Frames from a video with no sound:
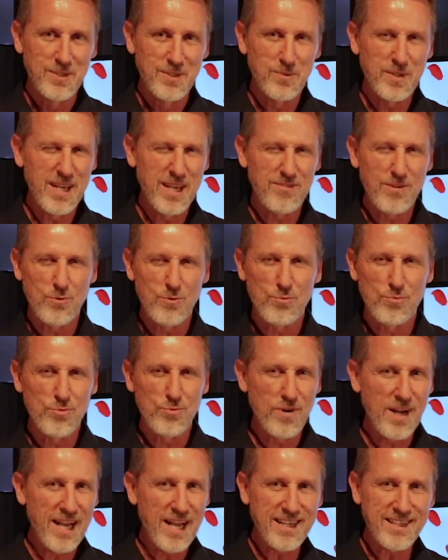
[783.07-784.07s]
We have a
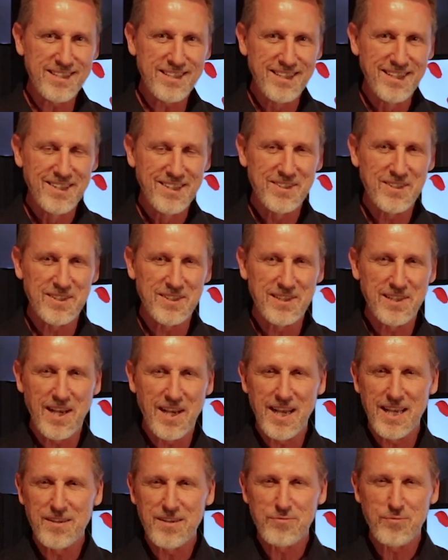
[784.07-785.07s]
right to
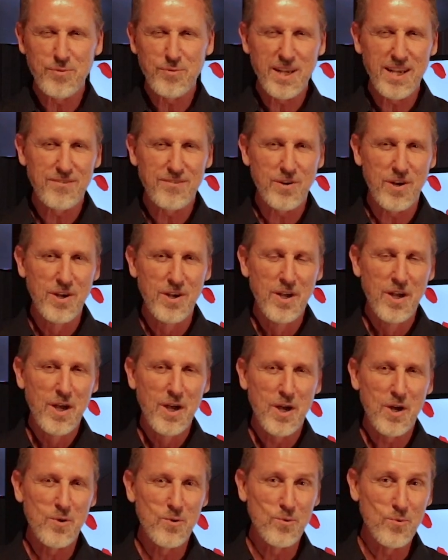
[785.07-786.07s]
life. We have
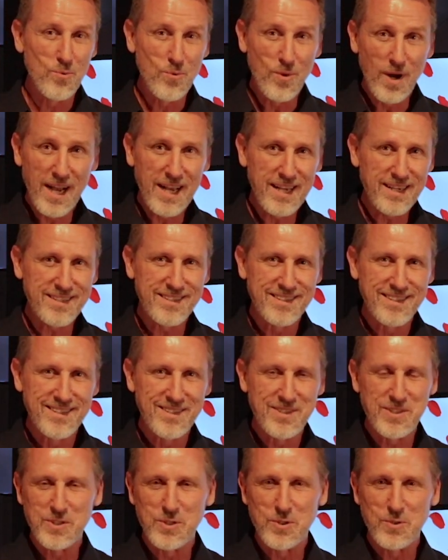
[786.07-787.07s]
a right
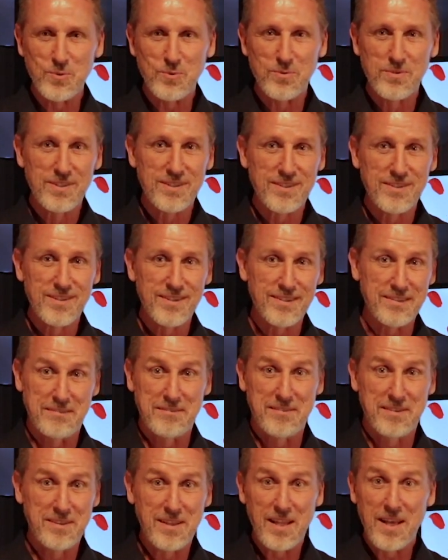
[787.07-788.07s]
to
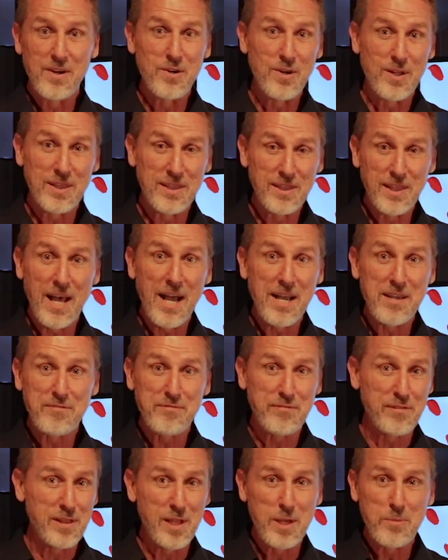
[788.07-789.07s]

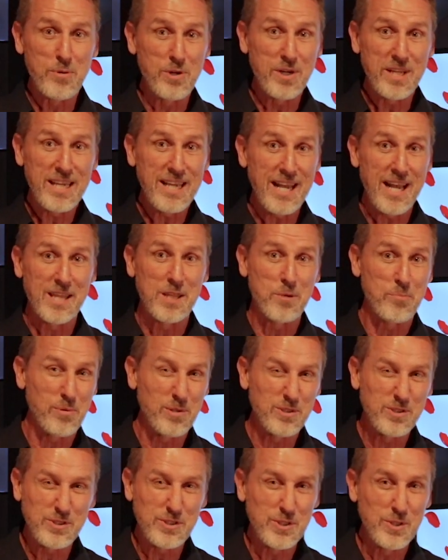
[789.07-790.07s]
life, liberty, and the
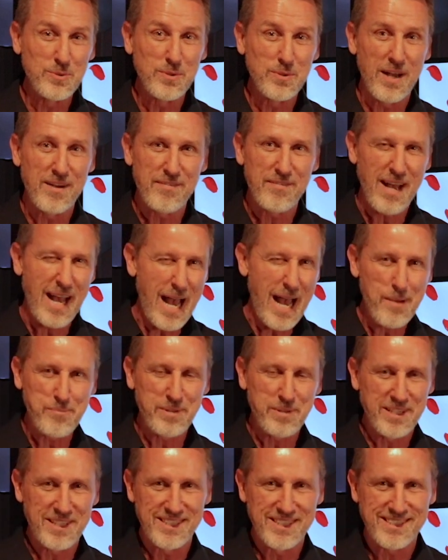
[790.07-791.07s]
pursuit of
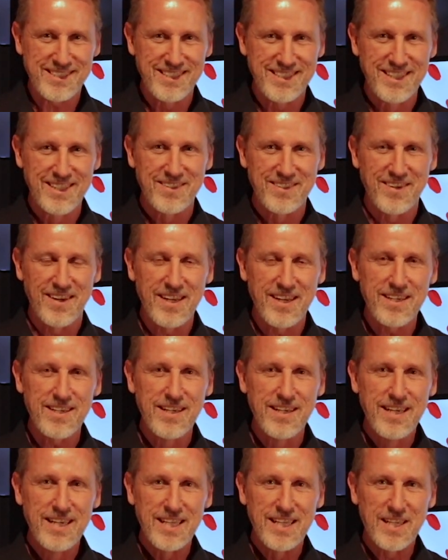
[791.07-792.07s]
happiness, right?
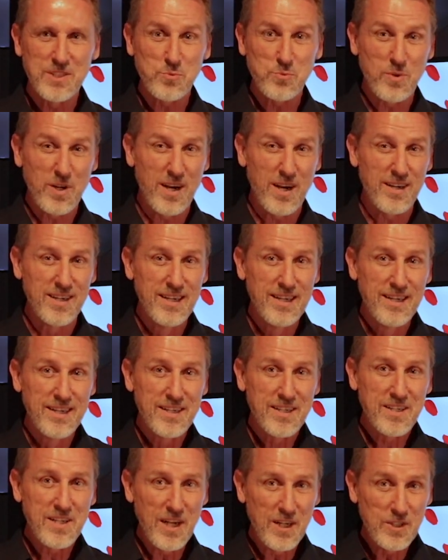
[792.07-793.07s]
That's what our
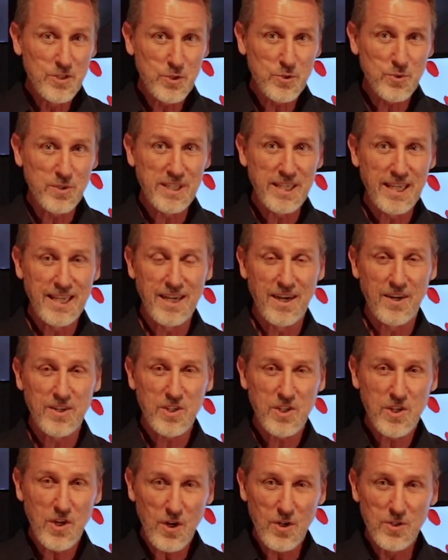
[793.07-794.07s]
country and our
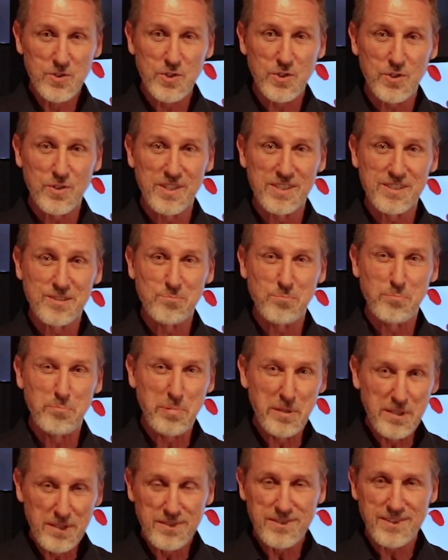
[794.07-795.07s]
culture is
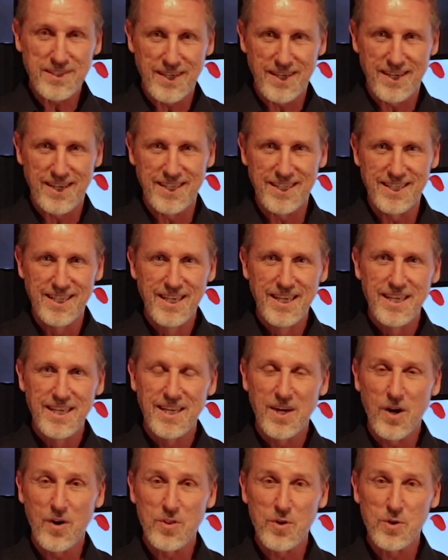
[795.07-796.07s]
built on,
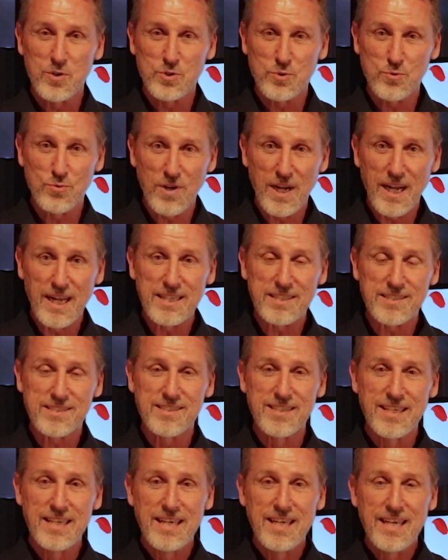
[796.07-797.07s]
are those rights.
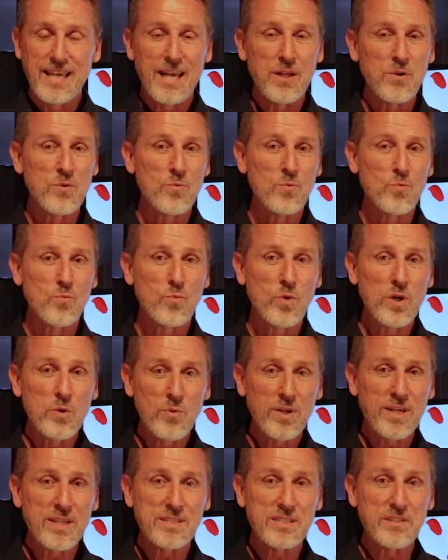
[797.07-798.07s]
And we
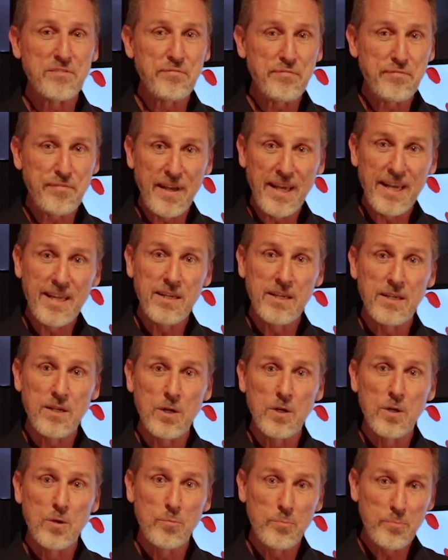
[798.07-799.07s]
want to defend
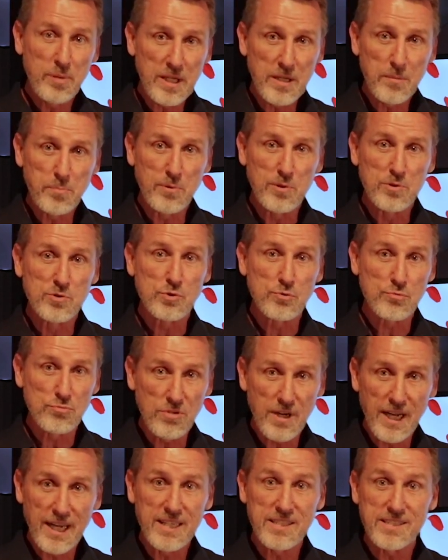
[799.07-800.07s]
people's
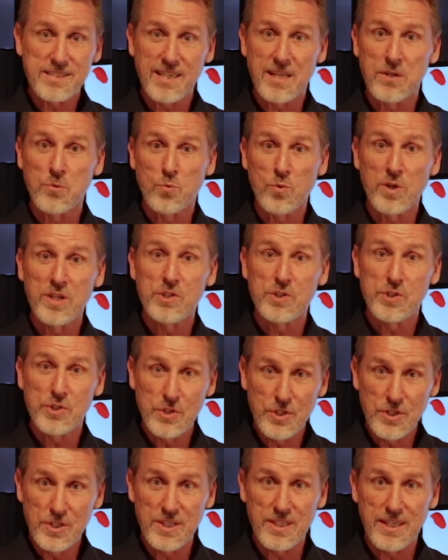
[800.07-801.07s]
rights, and we
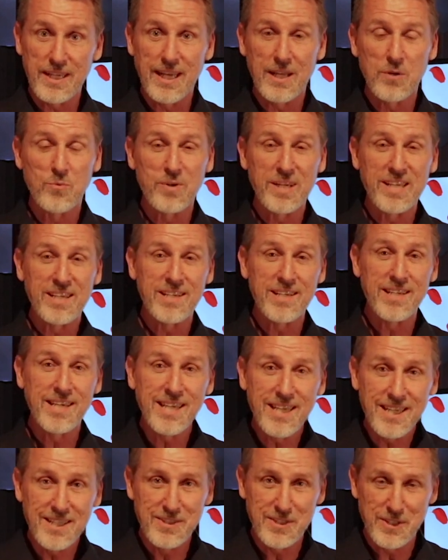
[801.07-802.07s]
should, and we
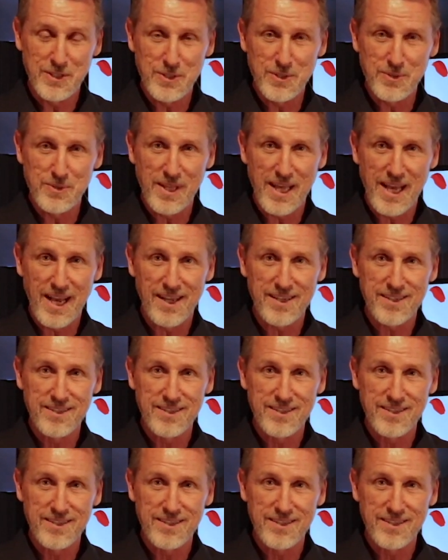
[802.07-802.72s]
need to do that.